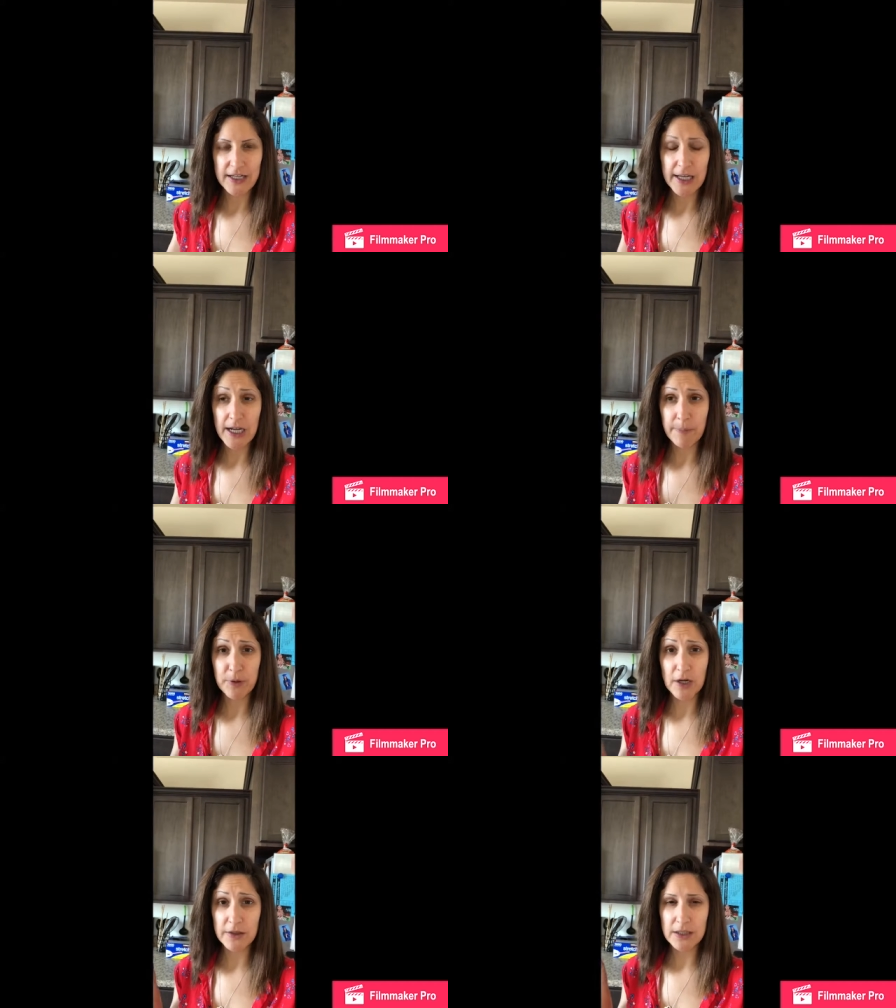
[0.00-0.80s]
Again, I
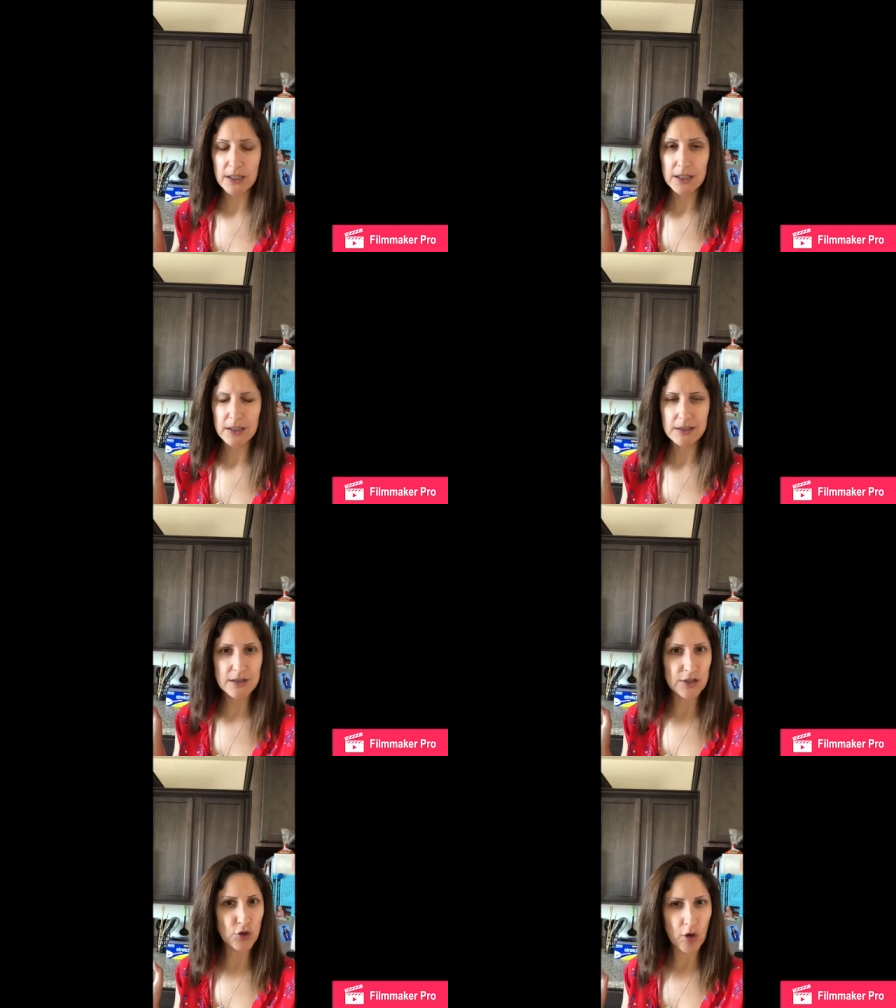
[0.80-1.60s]
put on the,
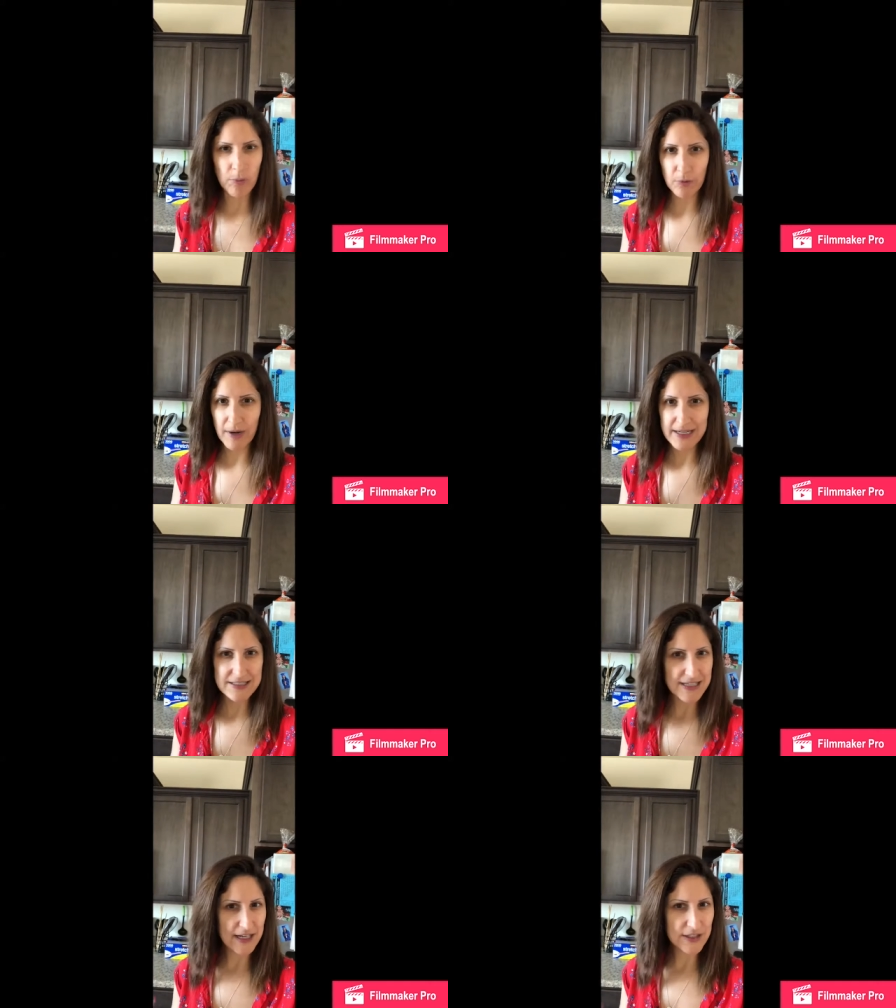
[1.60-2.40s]
the normal
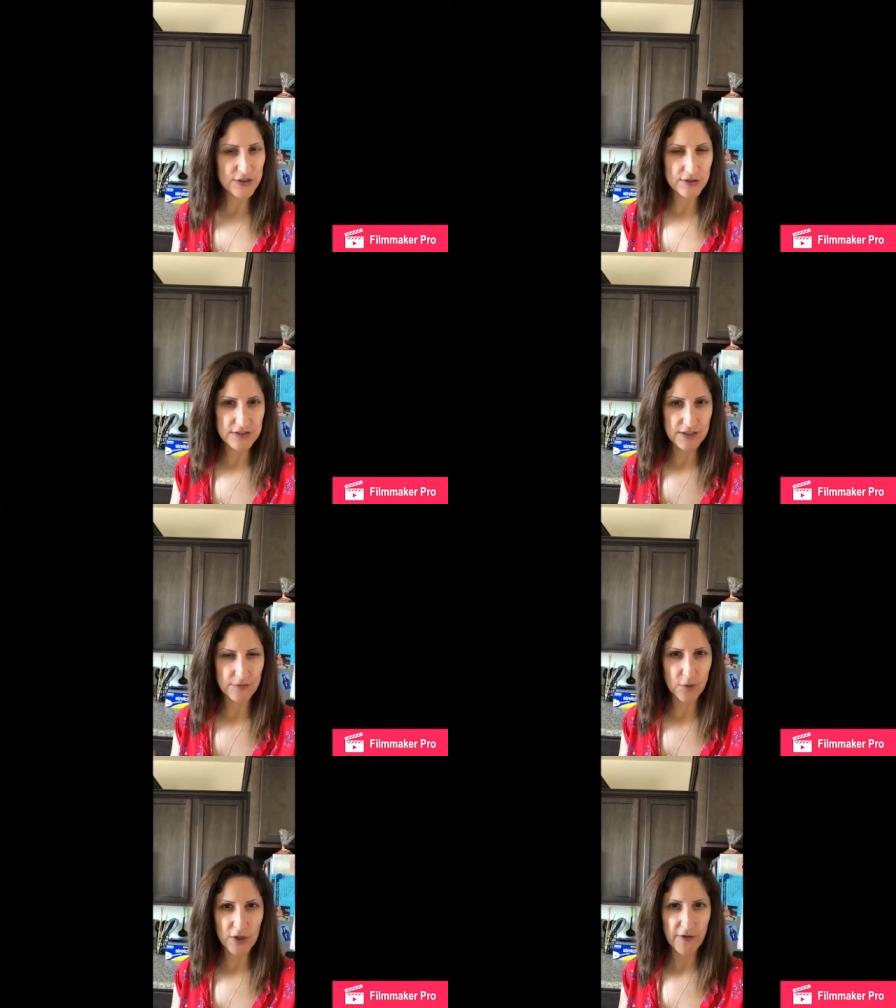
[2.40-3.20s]
rice setting, so it's
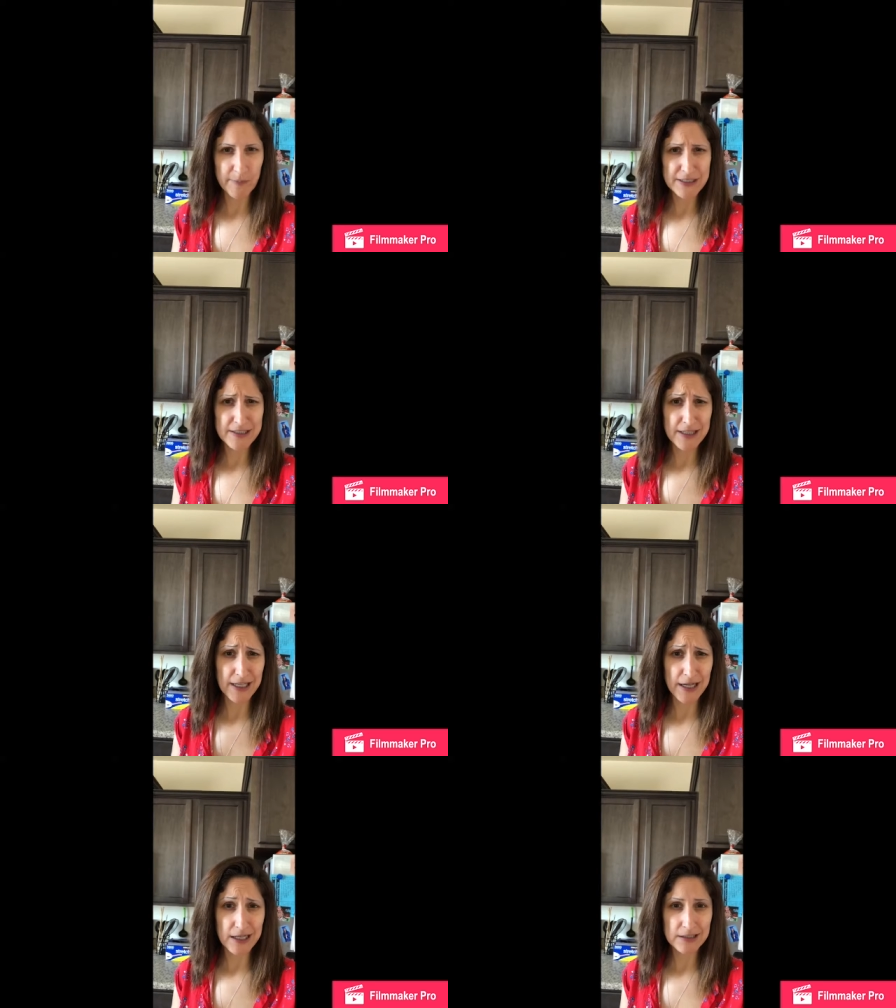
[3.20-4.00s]
like 45 minutes. I
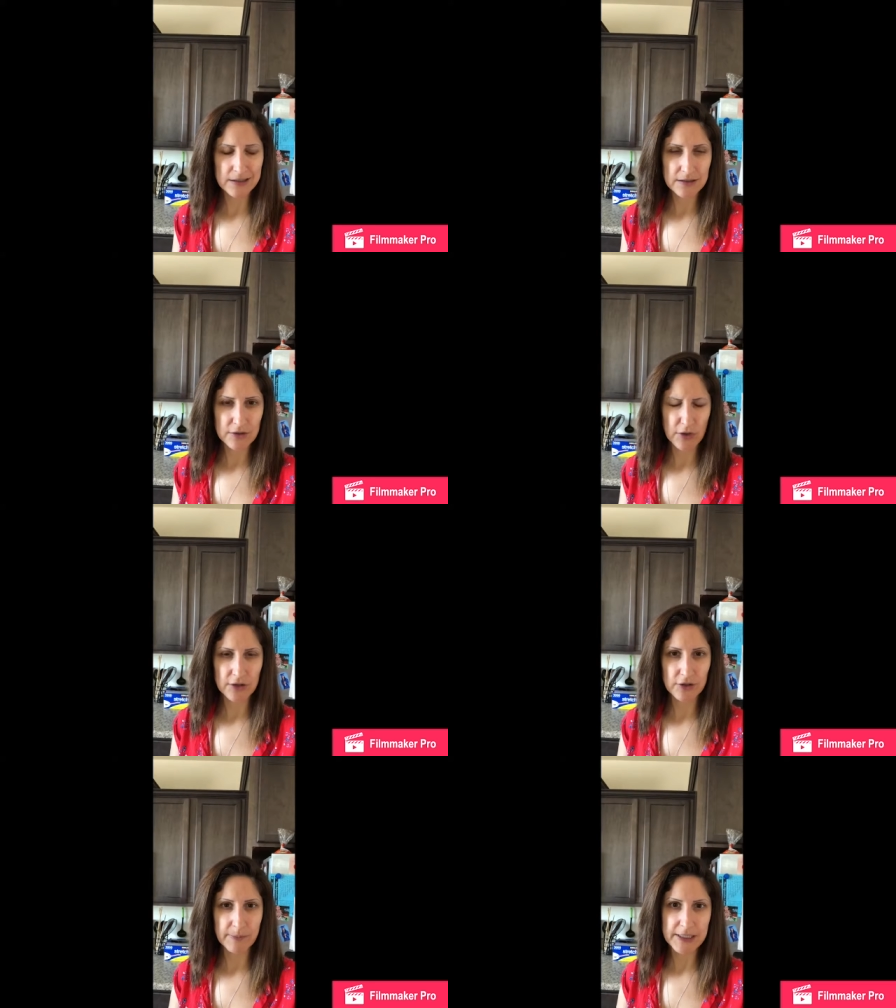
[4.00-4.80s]
think I got
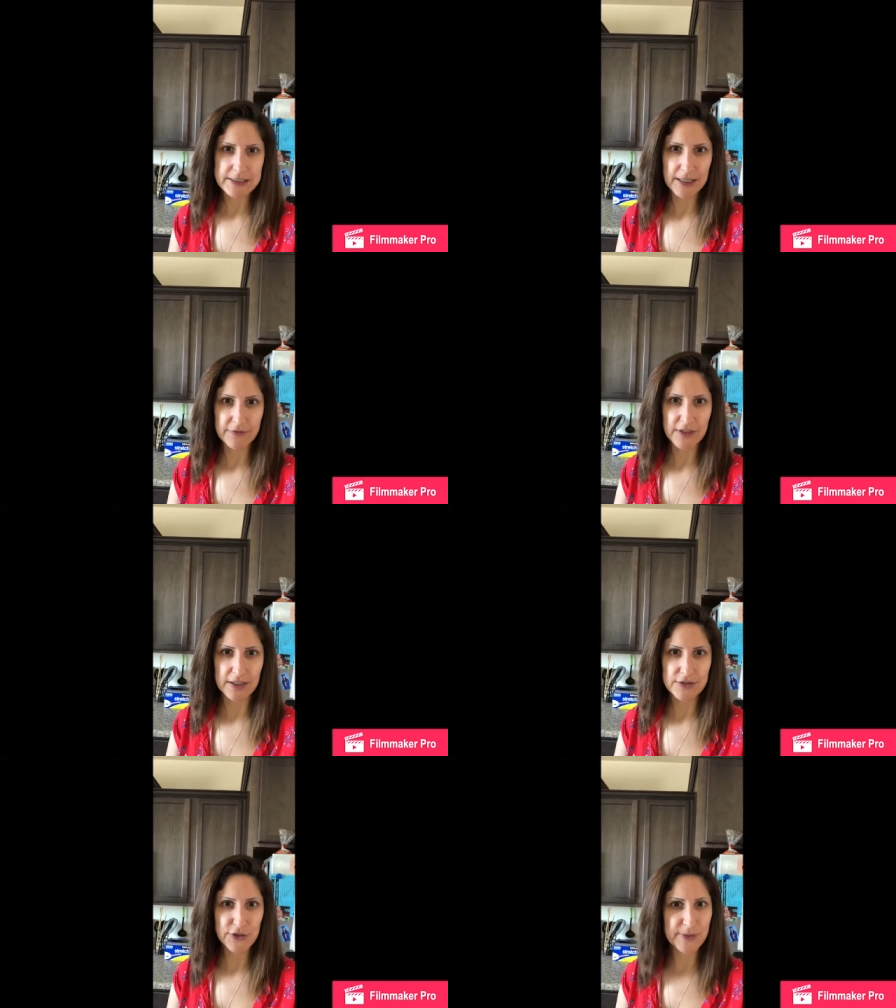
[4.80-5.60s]
33 minutes left
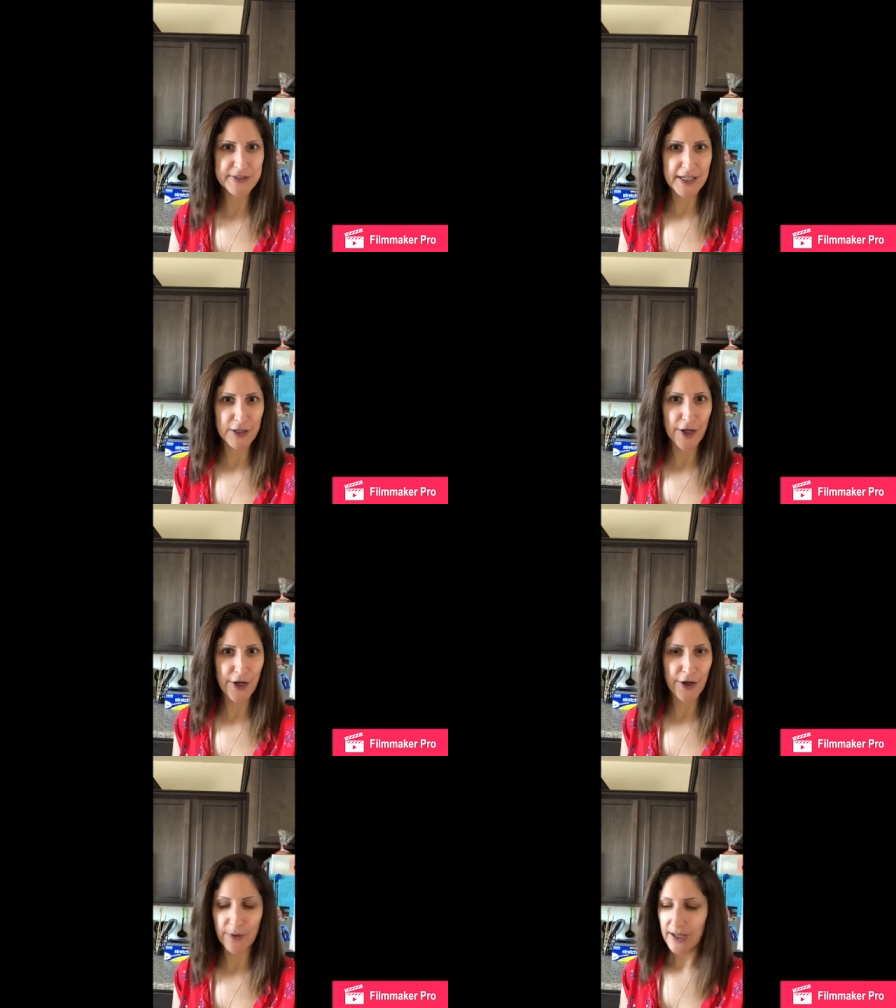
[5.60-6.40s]
on it, so it wasn't that long
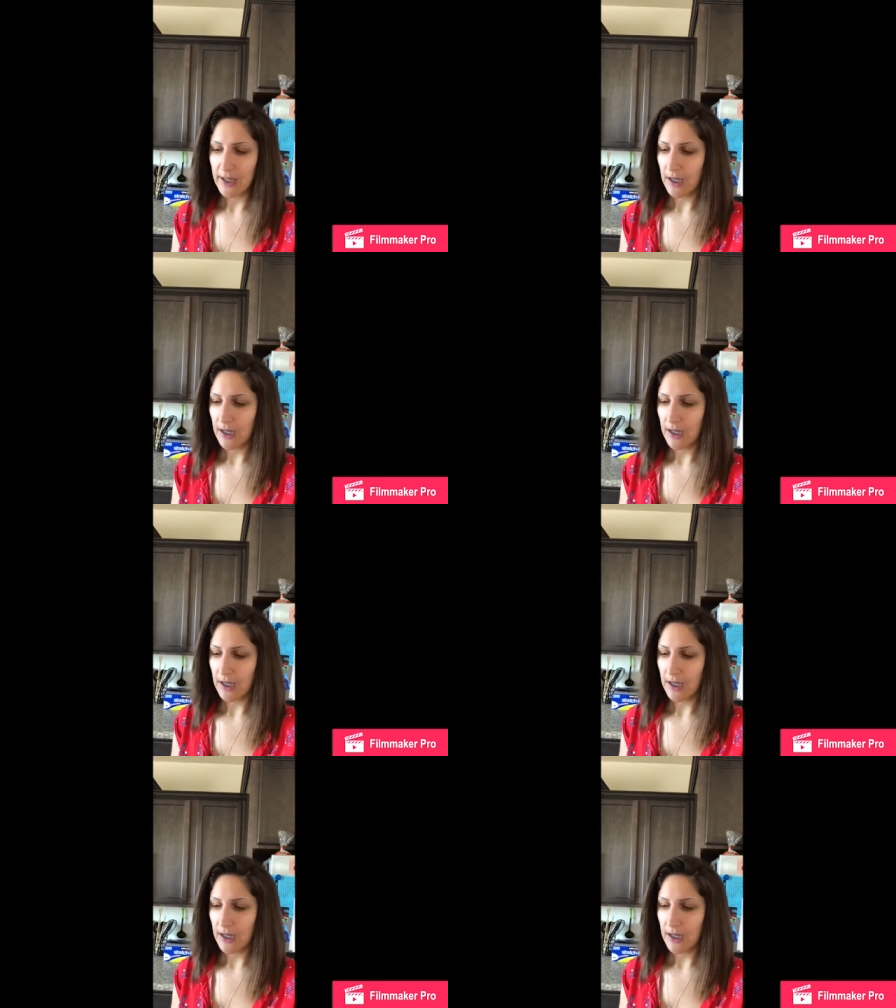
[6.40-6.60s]
ago.